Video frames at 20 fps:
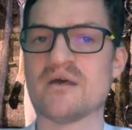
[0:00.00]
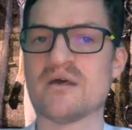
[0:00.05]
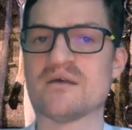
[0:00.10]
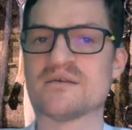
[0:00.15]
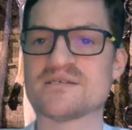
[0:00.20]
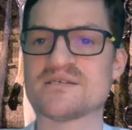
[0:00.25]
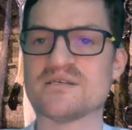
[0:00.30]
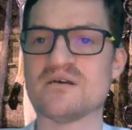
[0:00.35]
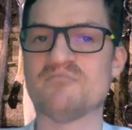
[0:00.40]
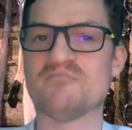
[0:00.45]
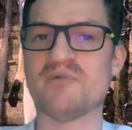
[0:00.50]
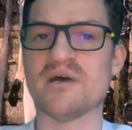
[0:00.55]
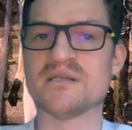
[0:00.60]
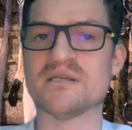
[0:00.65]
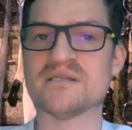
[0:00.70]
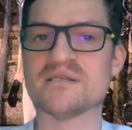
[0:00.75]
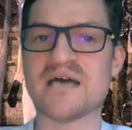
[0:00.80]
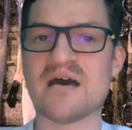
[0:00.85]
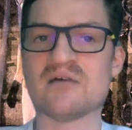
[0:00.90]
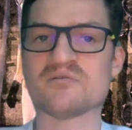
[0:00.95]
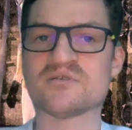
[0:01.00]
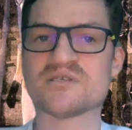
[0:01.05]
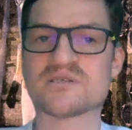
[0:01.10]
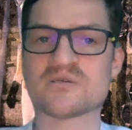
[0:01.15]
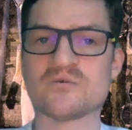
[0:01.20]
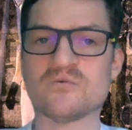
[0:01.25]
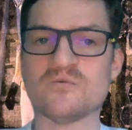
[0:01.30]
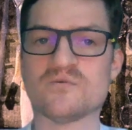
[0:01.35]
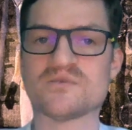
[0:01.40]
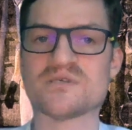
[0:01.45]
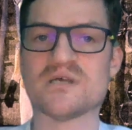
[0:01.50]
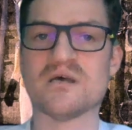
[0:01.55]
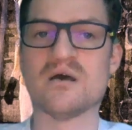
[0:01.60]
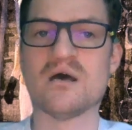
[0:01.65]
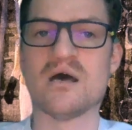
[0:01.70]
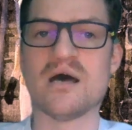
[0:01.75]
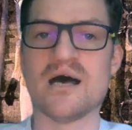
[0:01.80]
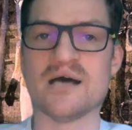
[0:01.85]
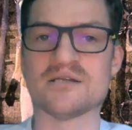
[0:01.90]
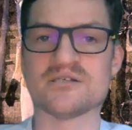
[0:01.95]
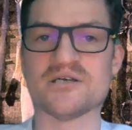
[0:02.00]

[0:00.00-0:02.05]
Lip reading: Some endowed schools and